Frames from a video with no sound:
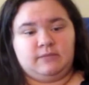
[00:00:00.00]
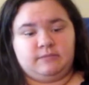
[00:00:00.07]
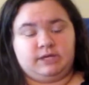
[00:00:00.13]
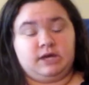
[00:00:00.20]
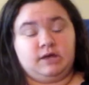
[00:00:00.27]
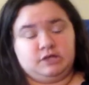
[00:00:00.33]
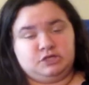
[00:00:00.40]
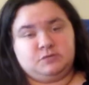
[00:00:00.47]
my
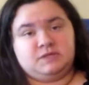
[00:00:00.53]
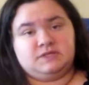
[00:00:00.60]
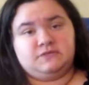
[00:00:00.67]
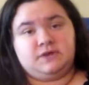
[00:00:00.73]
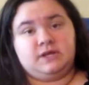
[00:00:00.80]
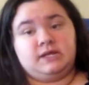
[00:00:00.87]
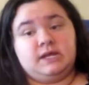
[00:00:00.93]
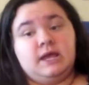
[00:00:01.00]
college best
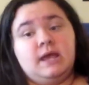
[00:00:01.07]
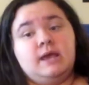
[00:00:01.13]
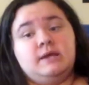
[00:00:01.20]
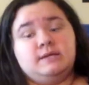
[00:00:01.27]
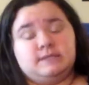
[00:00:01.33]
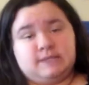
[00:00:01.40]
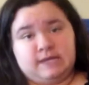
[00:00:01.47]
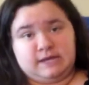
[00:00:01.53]
friend,
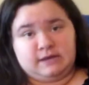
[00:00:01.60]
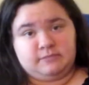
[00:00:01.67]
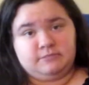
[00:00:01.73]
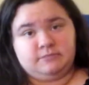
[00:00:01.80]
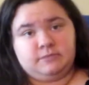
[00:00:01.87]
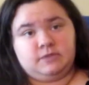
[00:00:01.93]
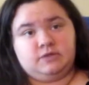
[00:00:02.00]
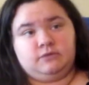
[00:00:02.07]
Sam,
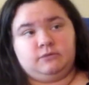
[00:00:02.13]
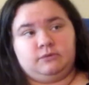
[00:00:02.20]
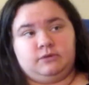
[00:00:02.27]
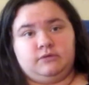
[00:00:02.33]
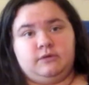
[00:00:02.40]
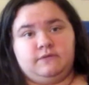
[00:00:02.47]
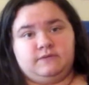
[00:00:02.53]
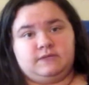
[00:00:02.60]
who
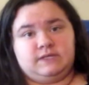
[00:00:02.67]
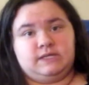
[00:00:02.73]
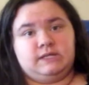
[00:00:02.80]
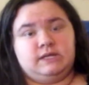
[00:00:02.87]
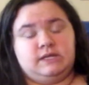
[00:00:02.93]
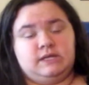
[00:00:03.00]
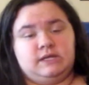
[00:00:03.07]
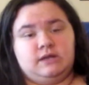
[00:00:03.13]
you have
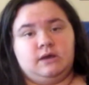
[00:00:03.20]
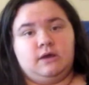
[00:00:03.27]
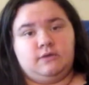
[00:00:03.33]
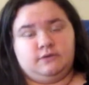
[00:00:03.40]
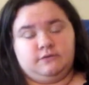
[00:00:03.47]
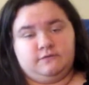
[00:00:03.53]
seen in other